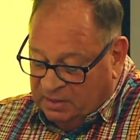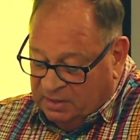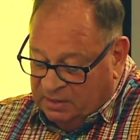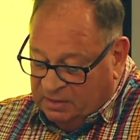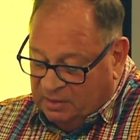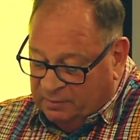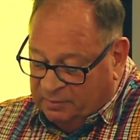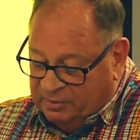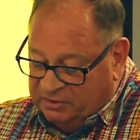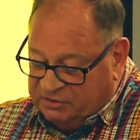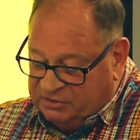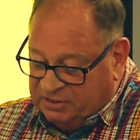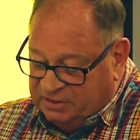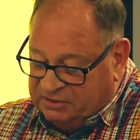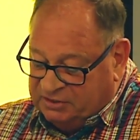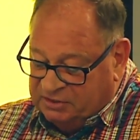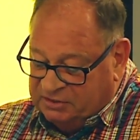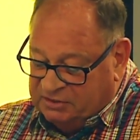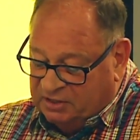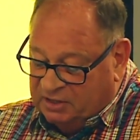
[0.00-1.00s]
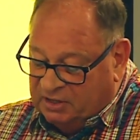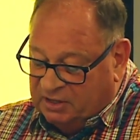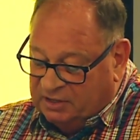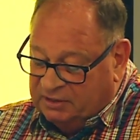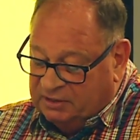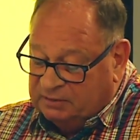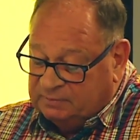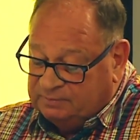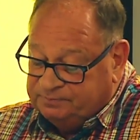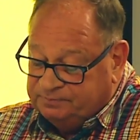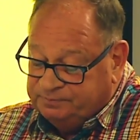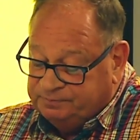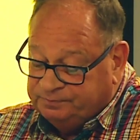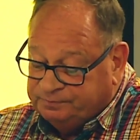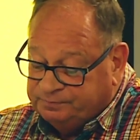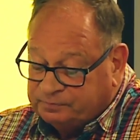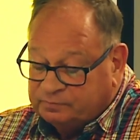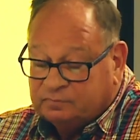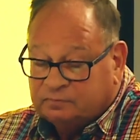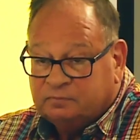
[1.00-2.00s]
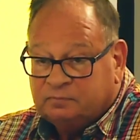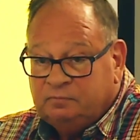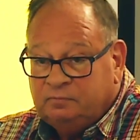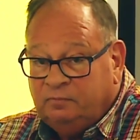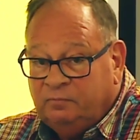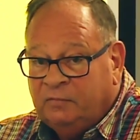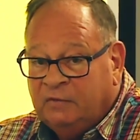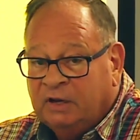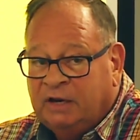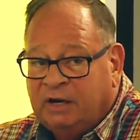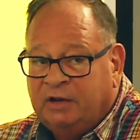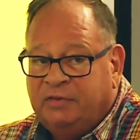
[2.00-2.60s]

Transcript: Number six is honor. And